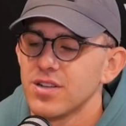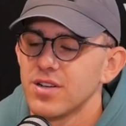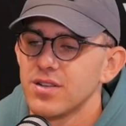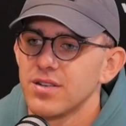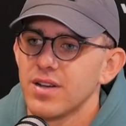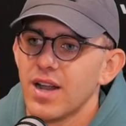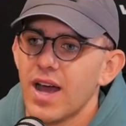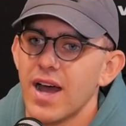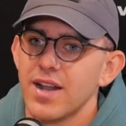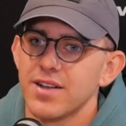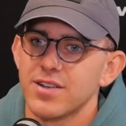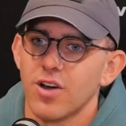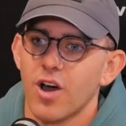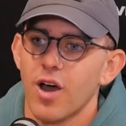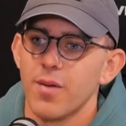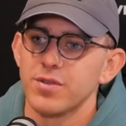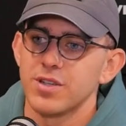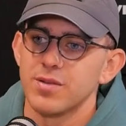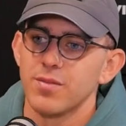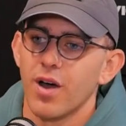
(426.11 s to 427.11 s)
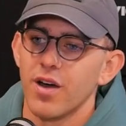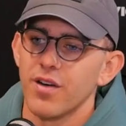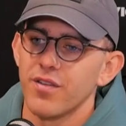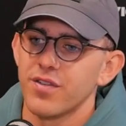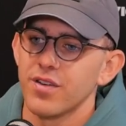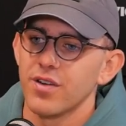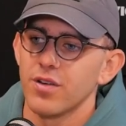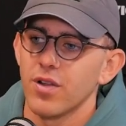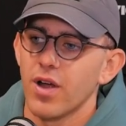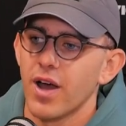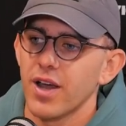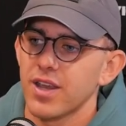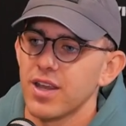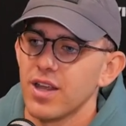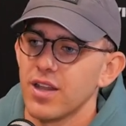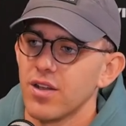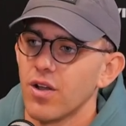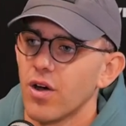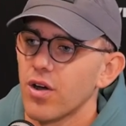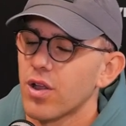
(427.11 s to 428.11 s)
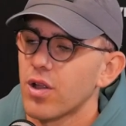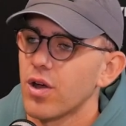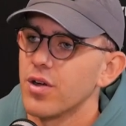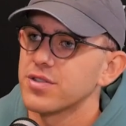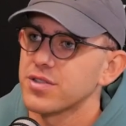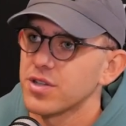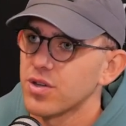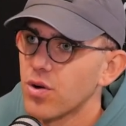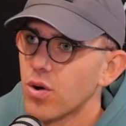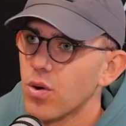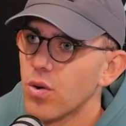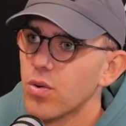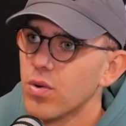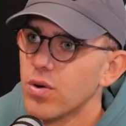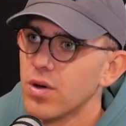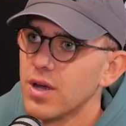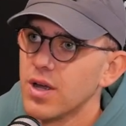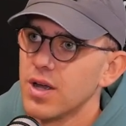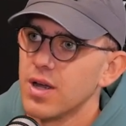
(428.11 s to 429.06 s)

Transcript: And at times you might feel like you're not close at all,